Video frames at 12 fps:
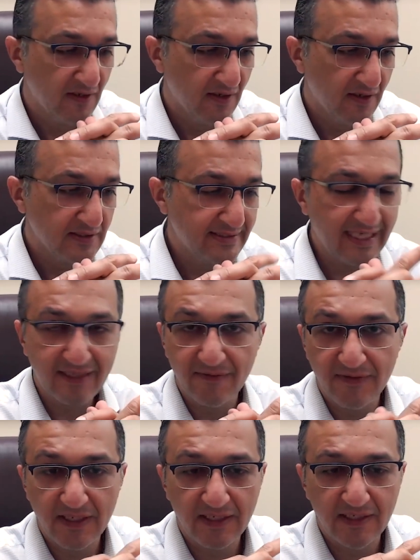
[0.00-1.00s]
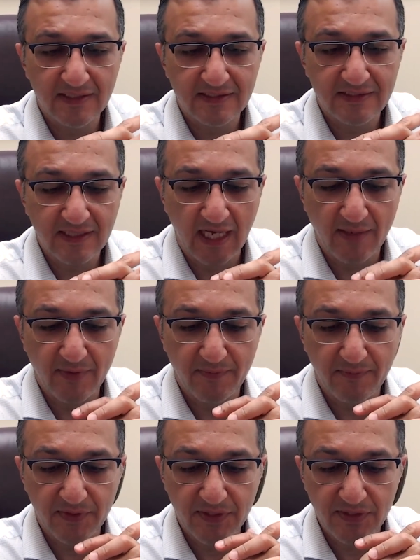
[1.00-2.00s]
Second thing is, I'm a
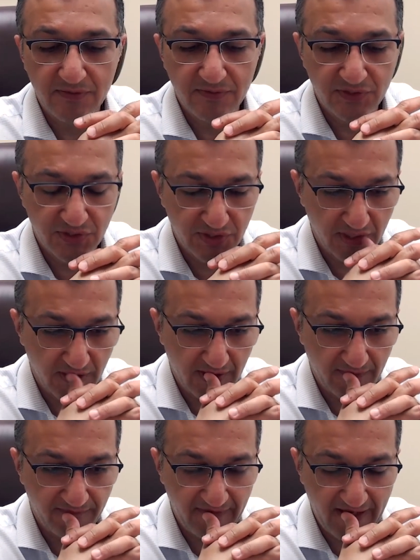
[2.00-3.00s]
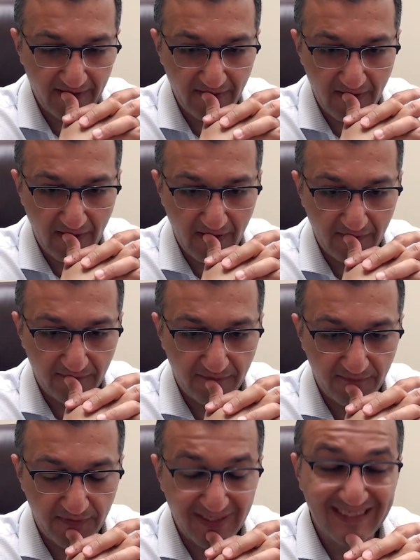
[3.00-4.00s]
huge fan of
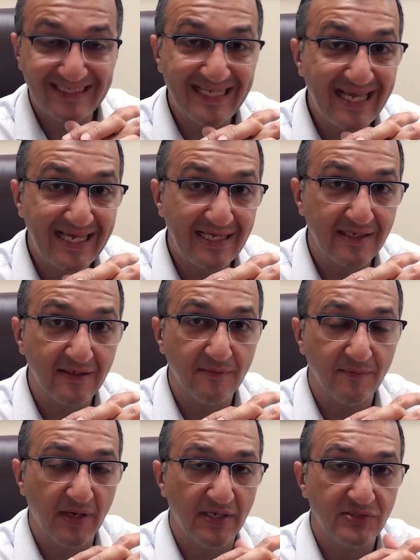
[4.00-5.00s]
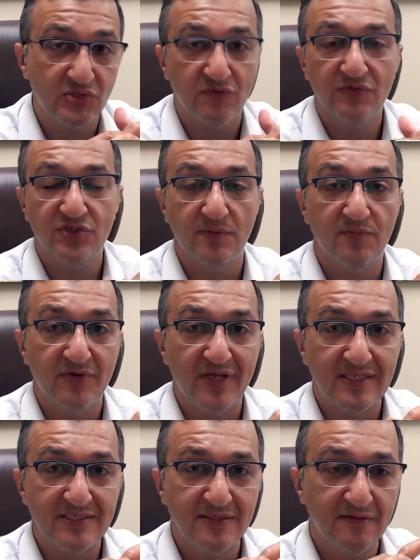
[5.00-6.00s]
the saying by Sir Richard
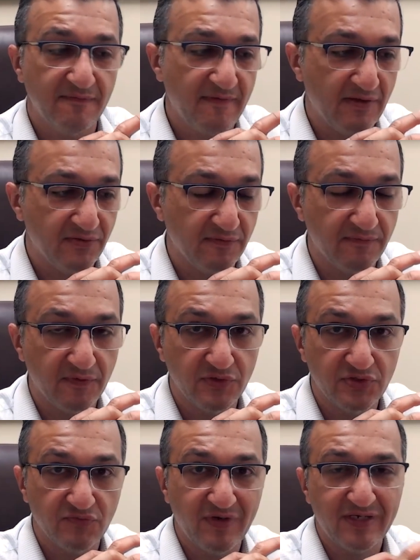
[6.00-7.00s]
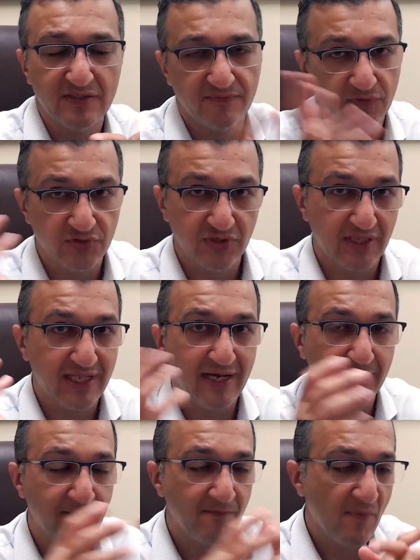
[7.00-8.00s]
Branson, the founder of Virgin Records, Virgin
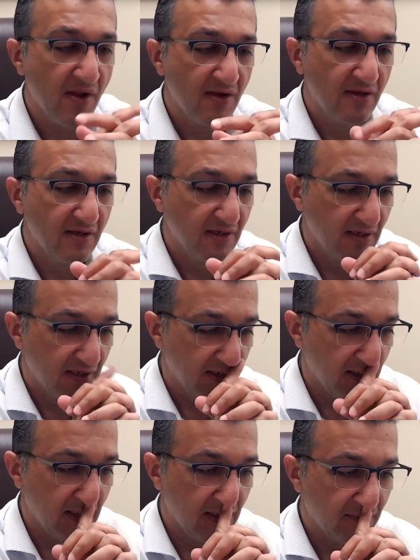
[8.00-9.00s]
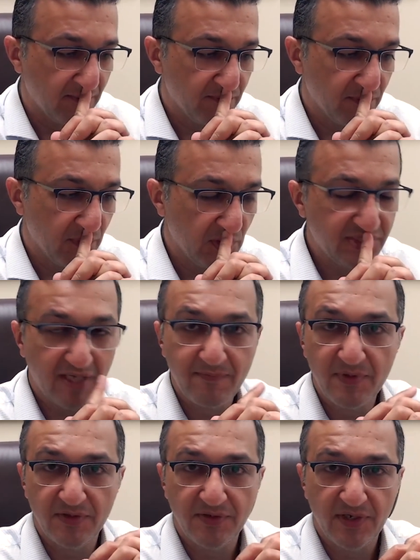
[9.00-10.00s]
Atlantic,
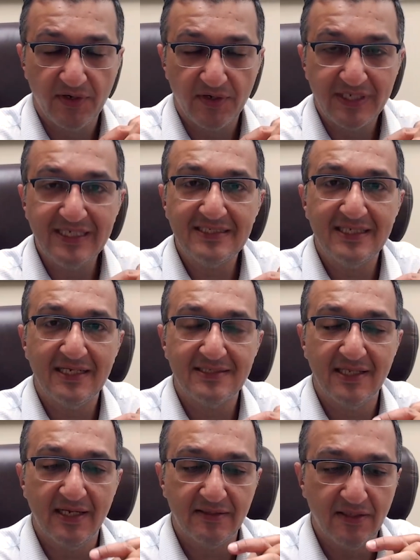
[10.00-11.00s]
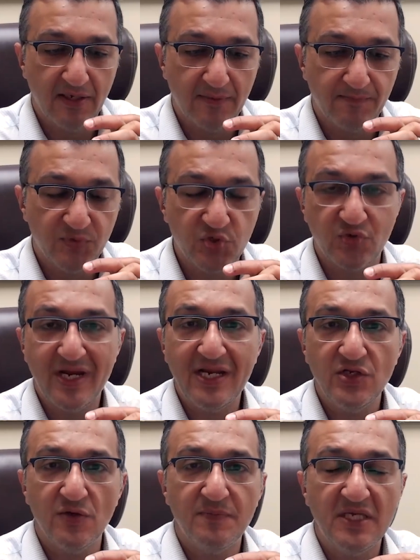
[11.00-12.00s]
multi-billionaire. He says that
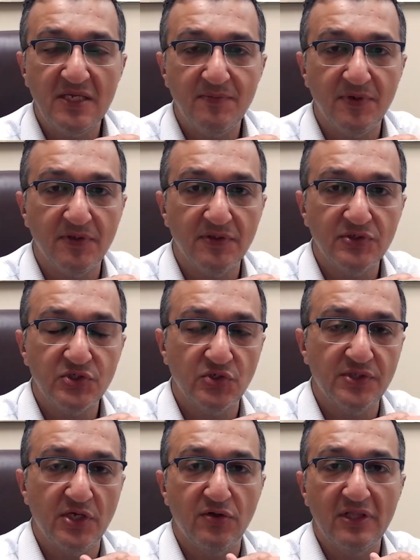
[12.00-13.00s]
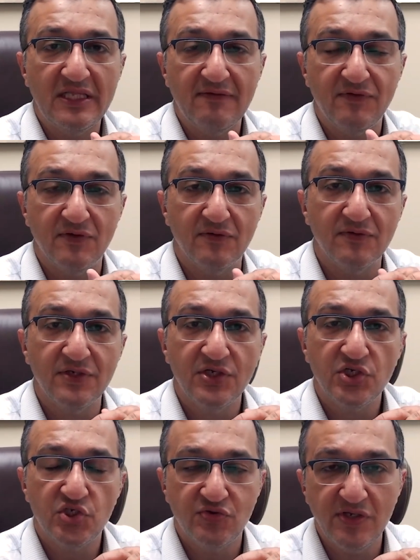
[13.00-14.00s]
train your people so they could leave you.
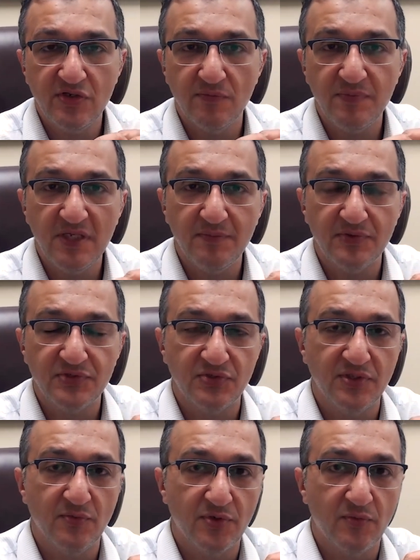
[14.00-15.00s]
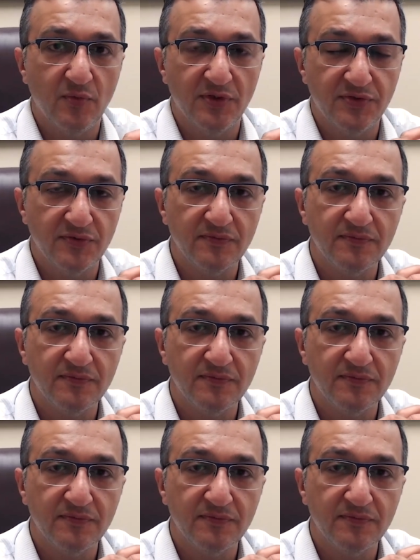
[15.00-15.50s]
Treat your people so they wouldn't want to.